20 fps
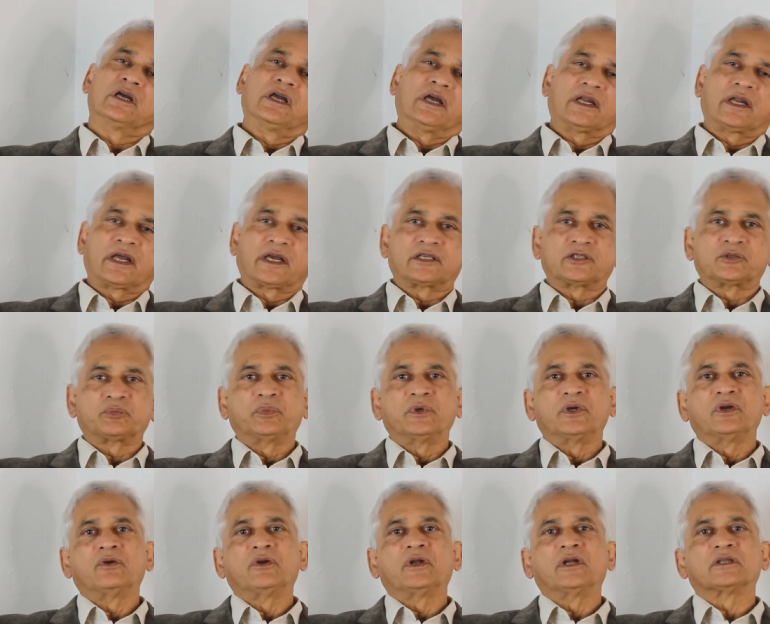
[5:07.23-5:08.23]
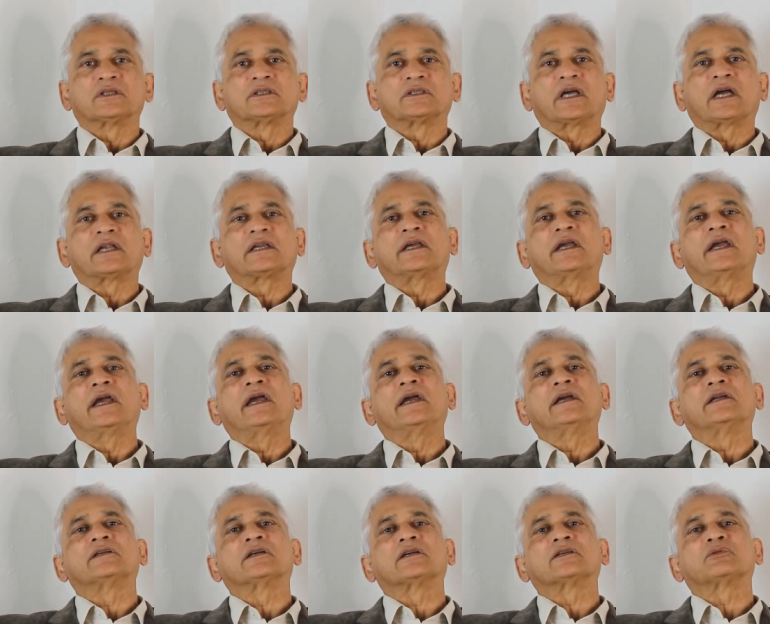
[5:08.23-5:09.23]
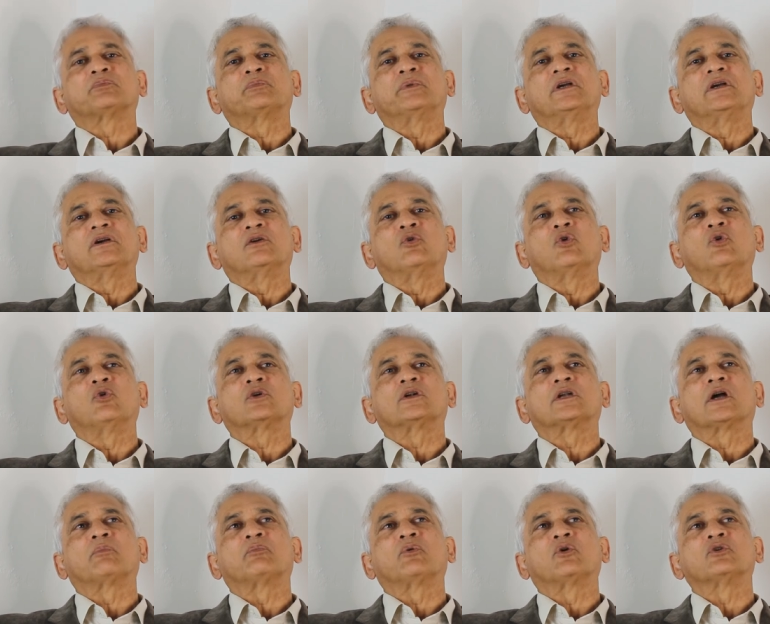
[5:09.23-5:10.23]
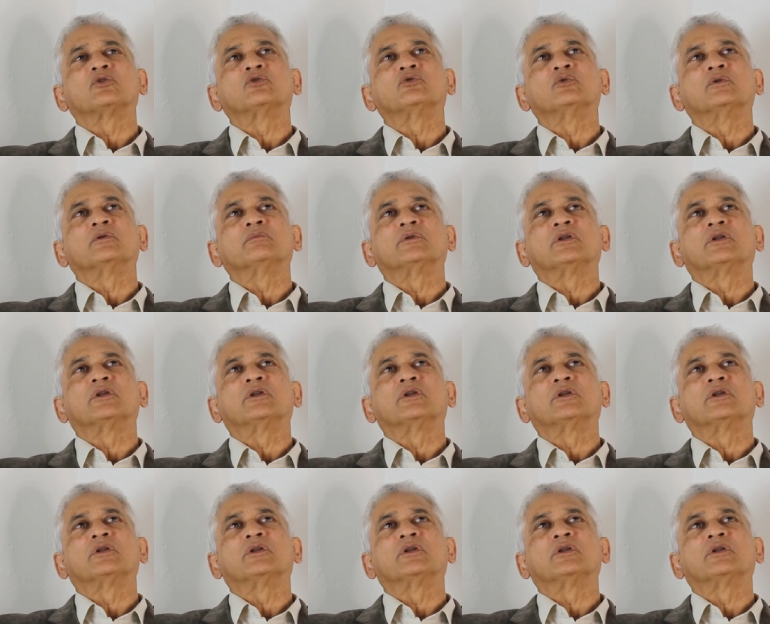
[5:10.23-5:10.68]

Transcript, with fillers: and I experienced that cage as being hooked up onto a,